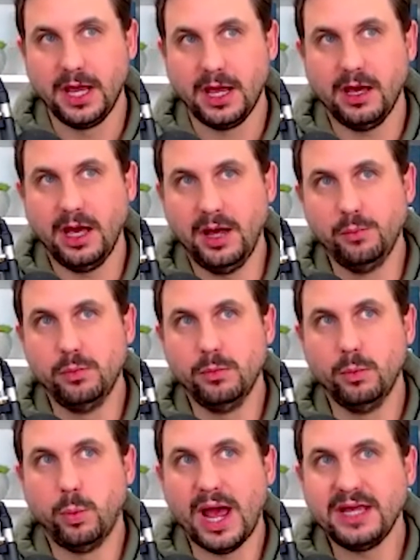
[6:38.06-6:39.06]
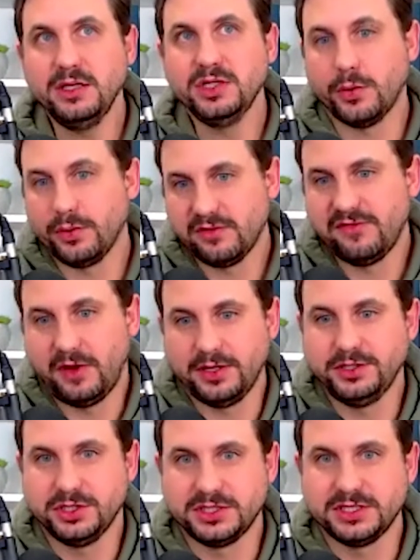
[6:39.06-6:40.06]
And where you don't want to
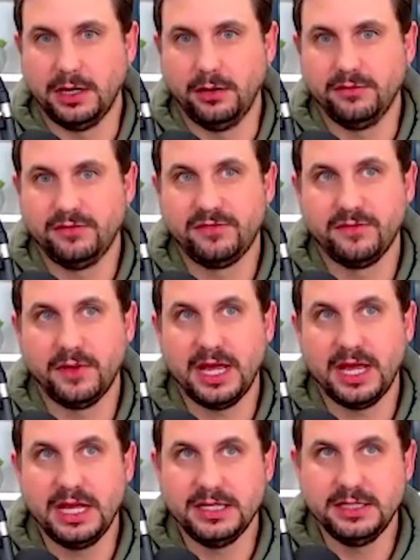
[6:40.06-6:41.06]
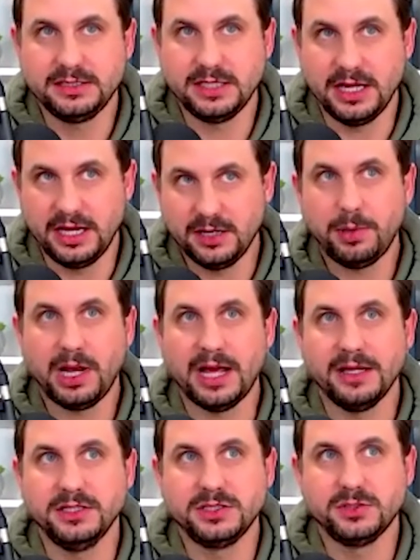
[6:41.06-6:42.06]
find yourself is in a
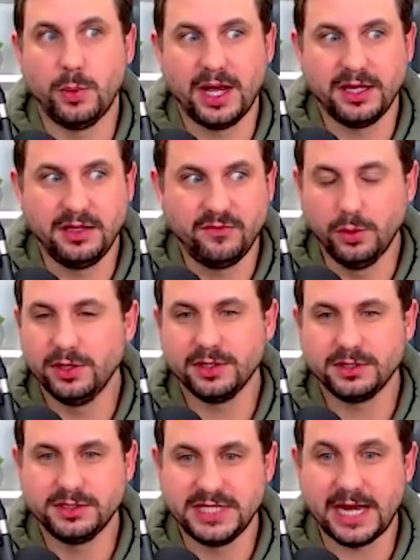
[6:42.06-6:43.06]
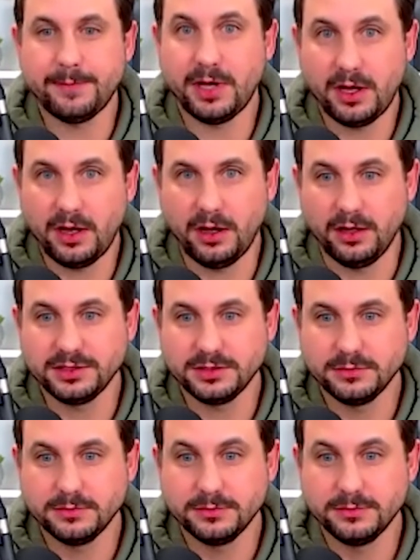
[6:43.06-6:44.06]
place where you've worked damn hard
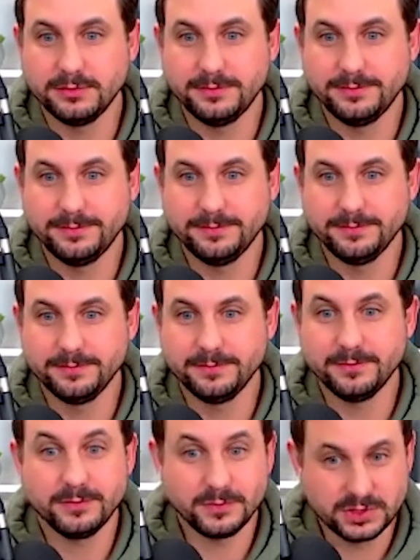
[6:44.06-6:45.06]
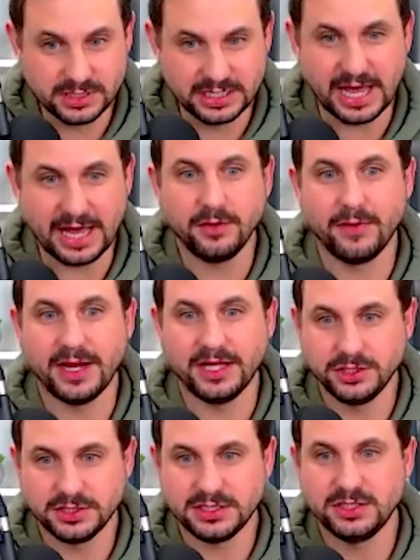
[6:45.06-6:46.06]
to get your
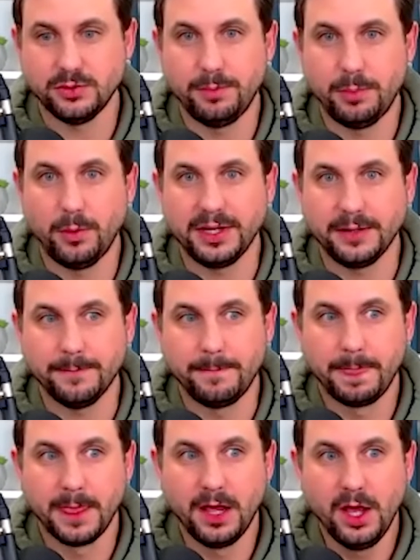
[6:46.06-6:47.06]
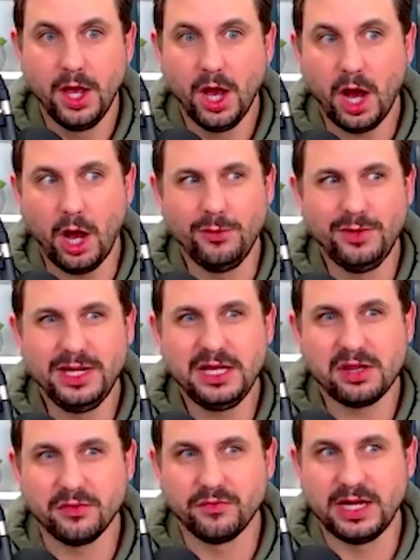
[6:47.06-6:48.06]
agency to a point, only
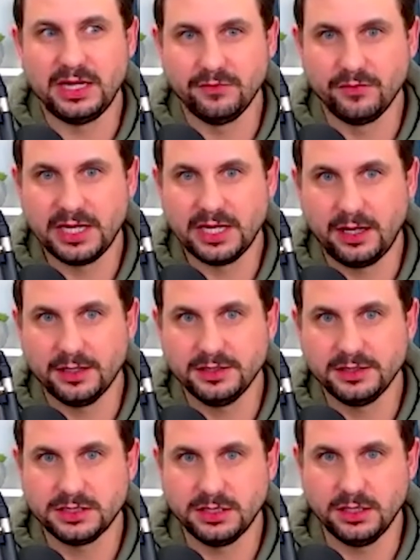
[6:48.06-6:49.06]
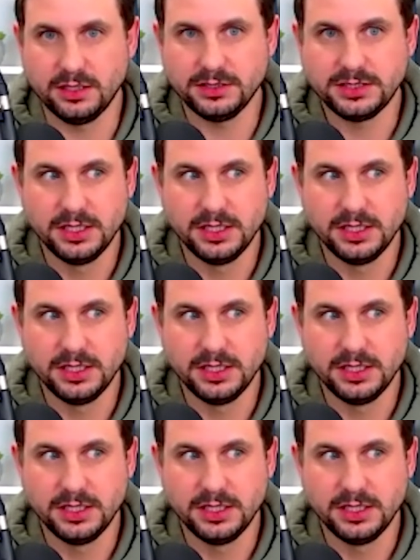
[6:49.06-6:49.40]
to really realize that